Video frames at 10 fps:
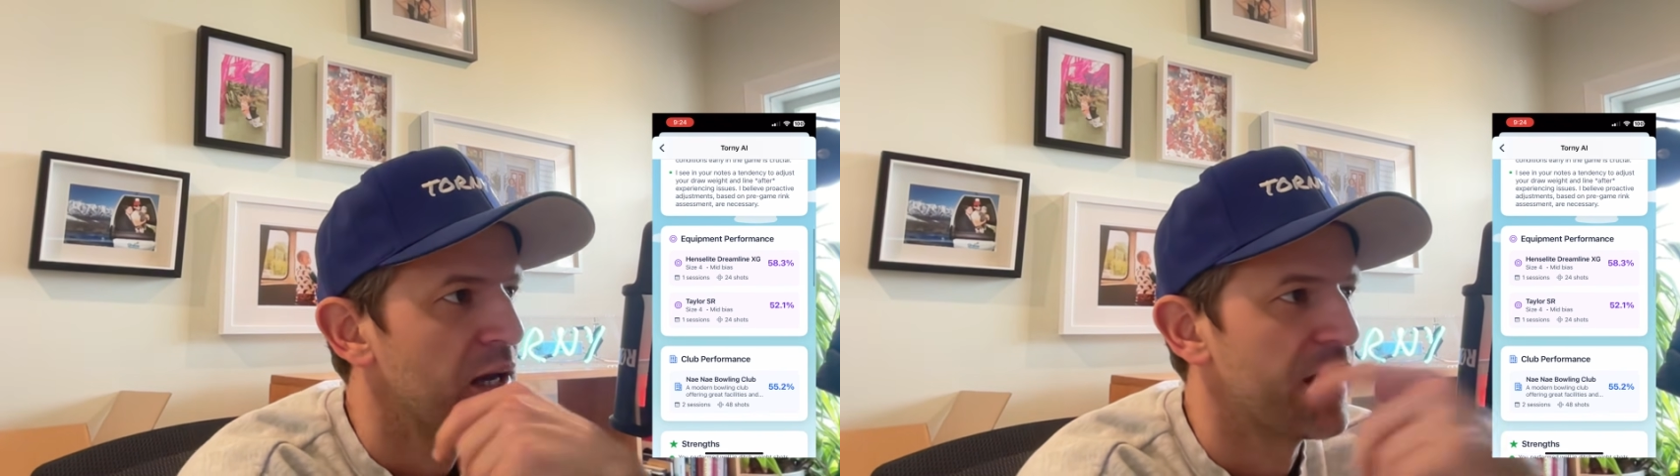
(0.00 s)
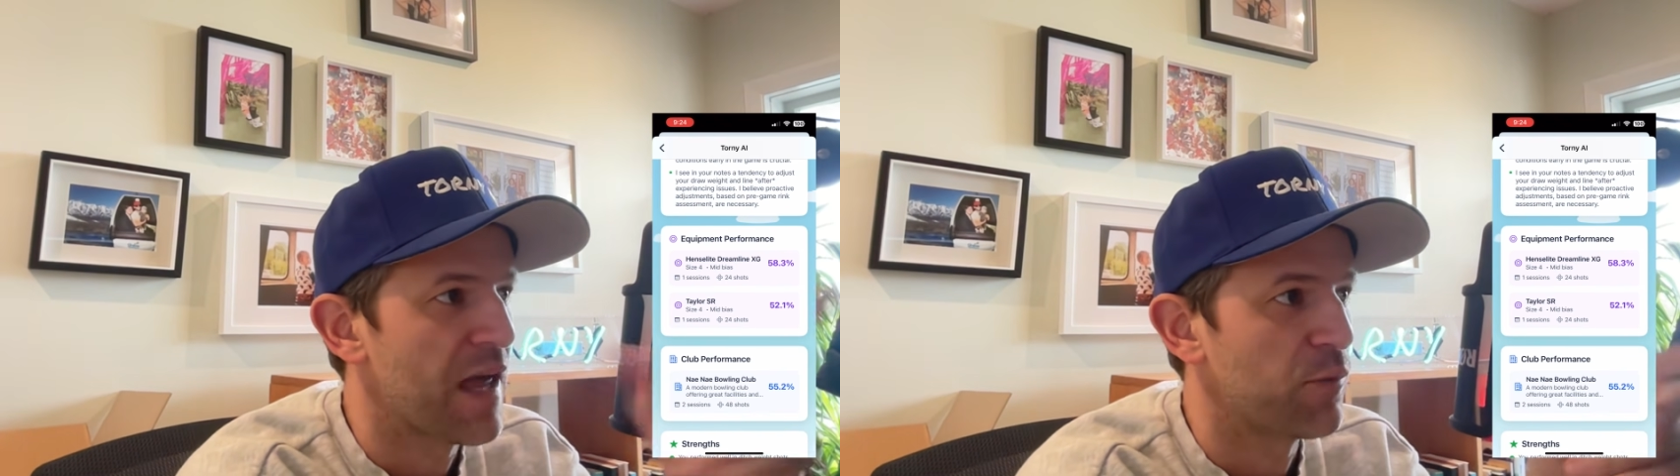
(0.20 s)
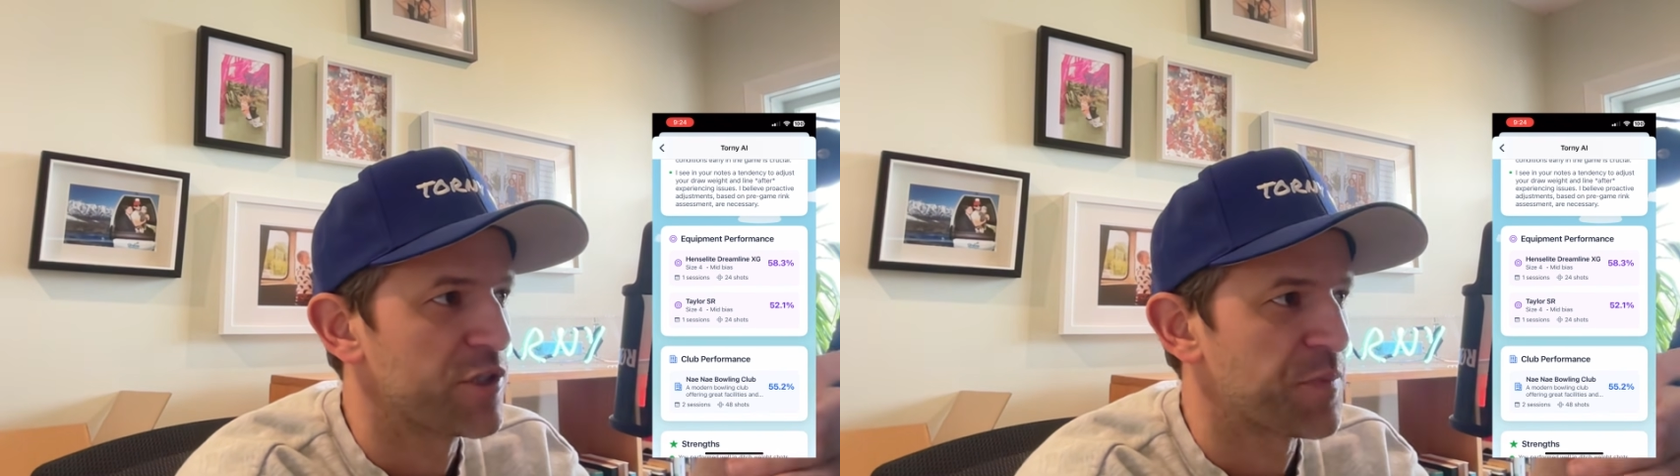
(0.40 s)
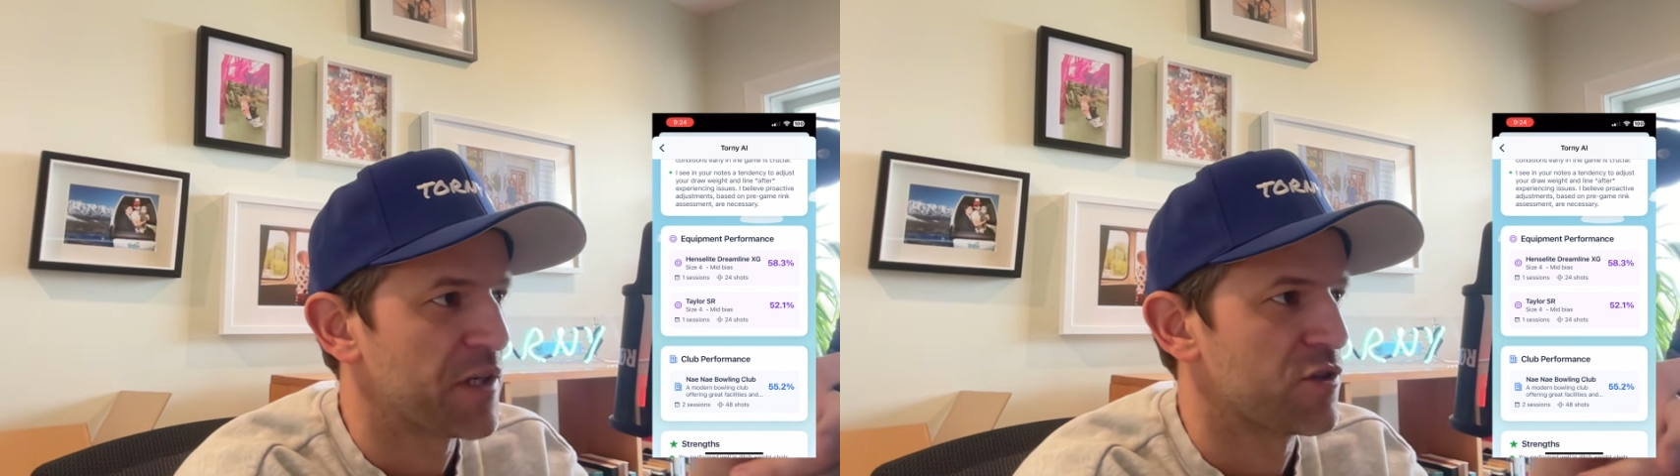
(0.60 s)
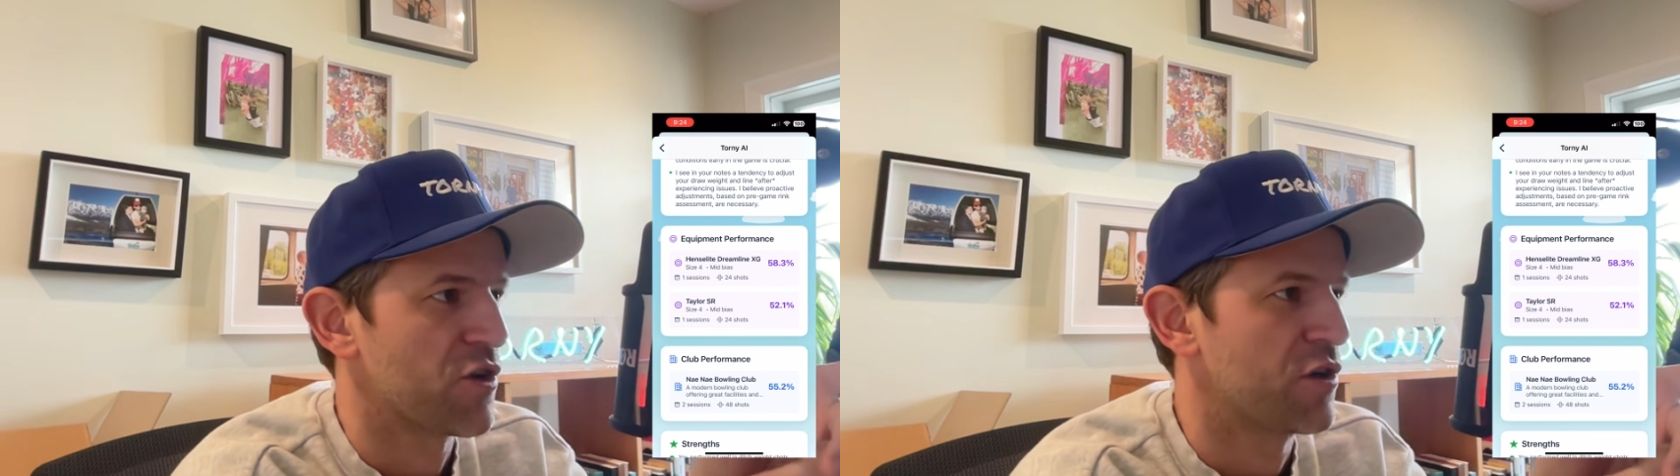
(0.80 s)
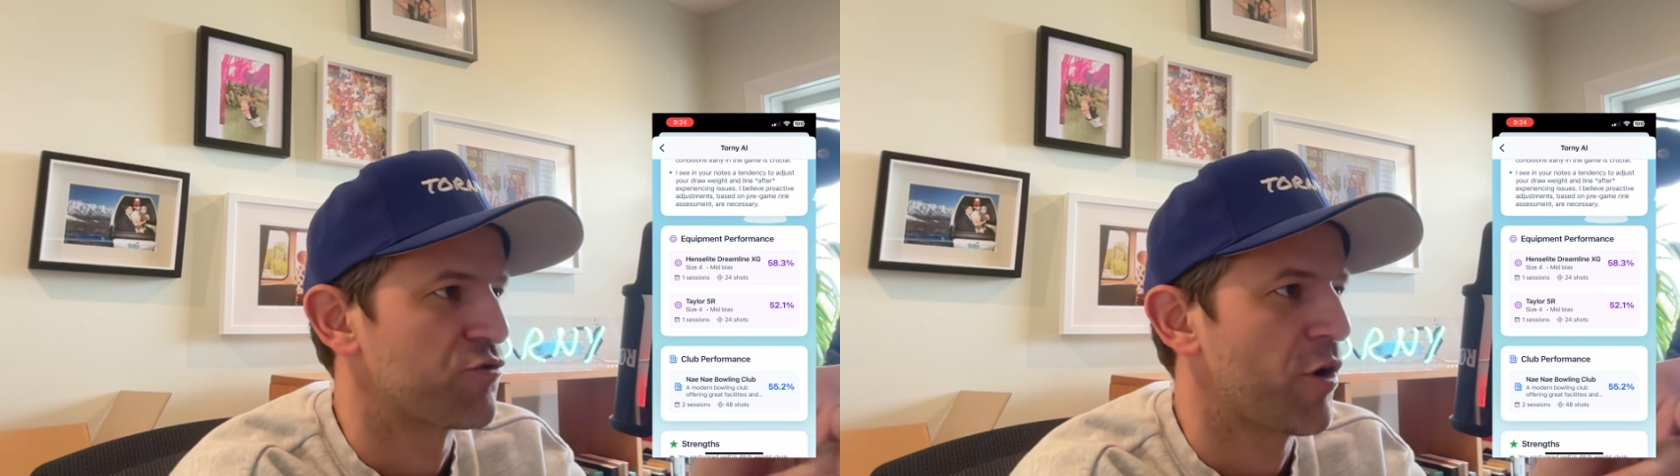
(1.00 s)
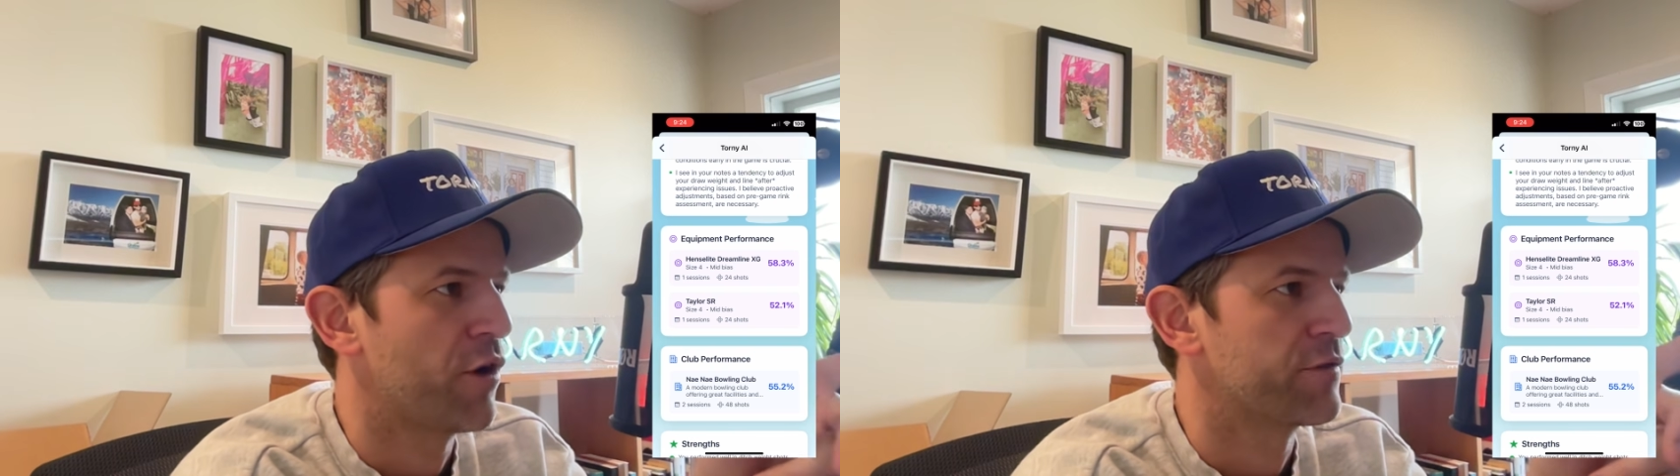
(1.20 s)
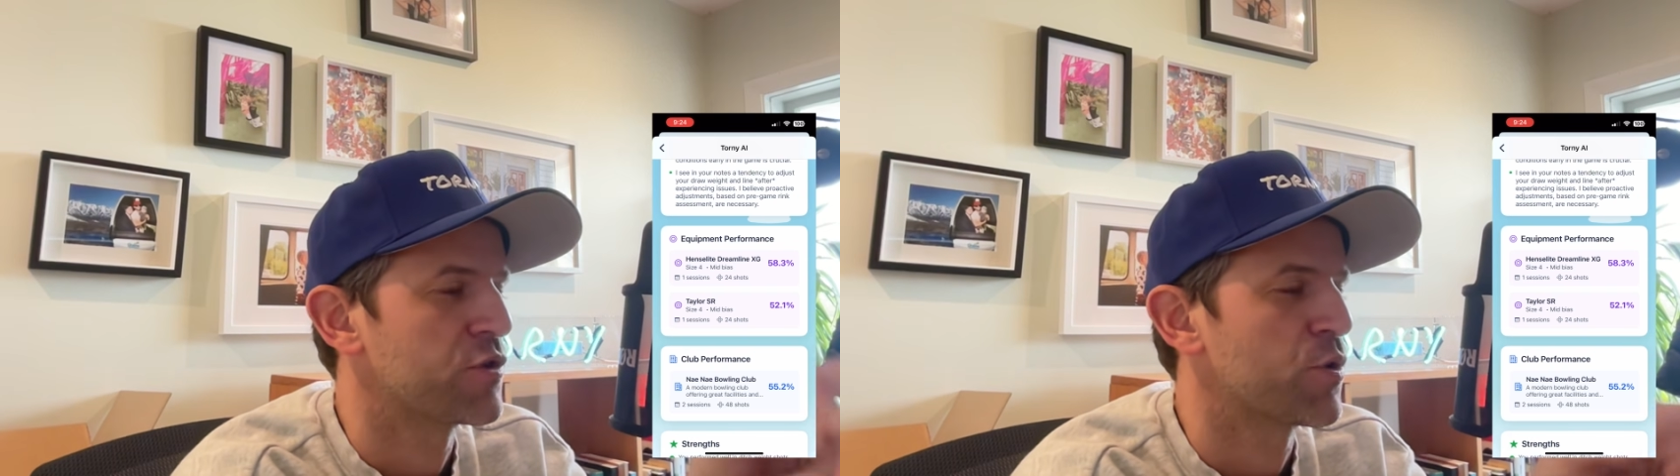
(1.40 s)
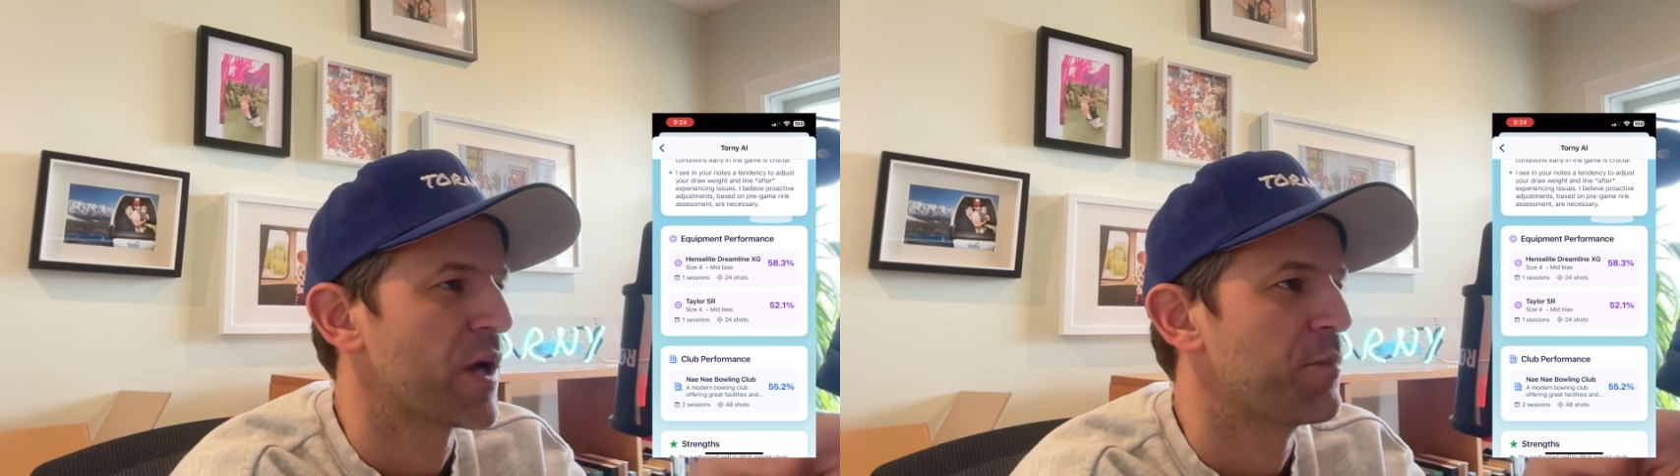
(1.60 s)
And that was because I drove and took